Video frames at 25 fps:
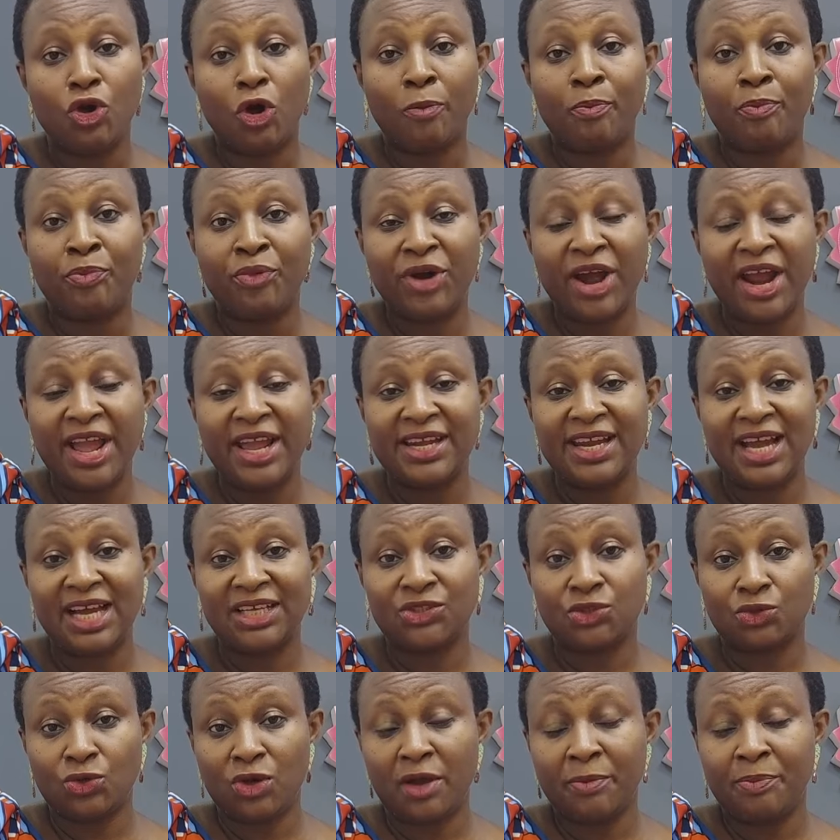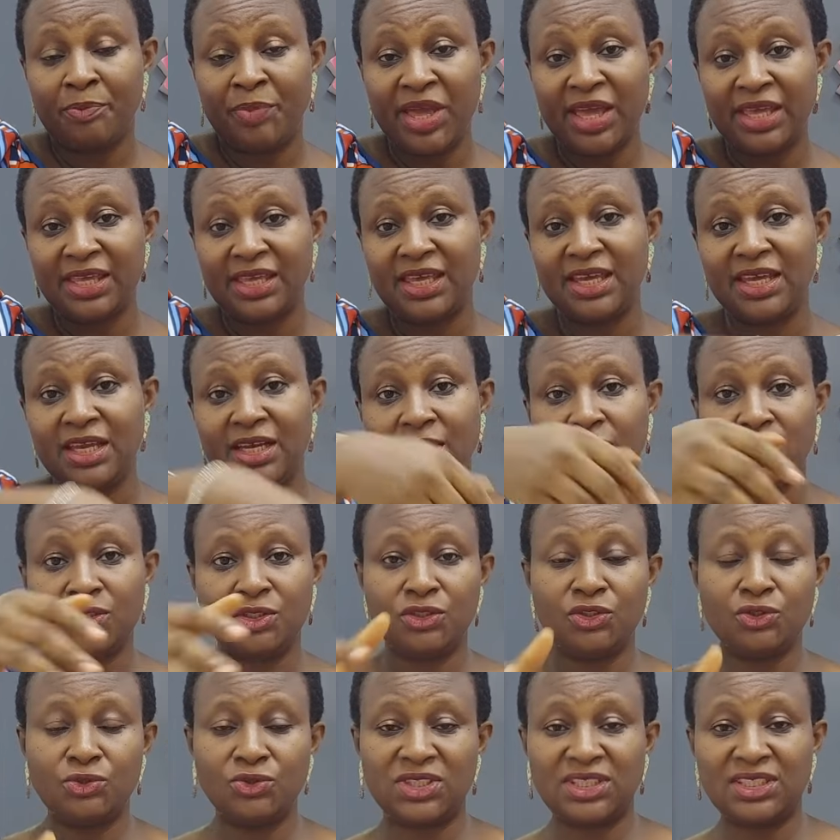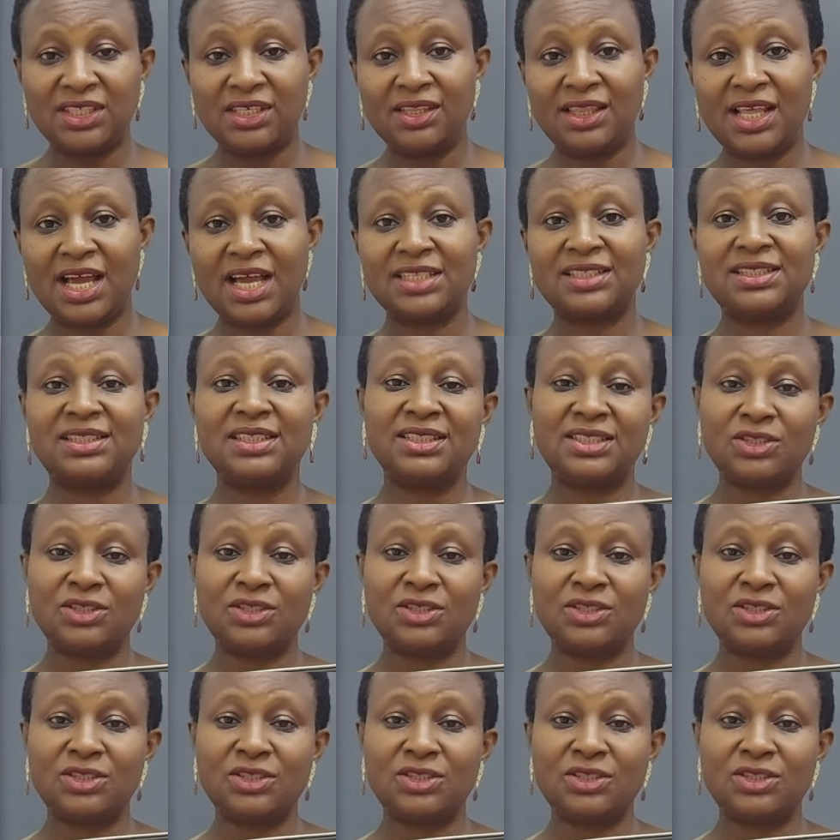bread as you are baking. You see, that's it.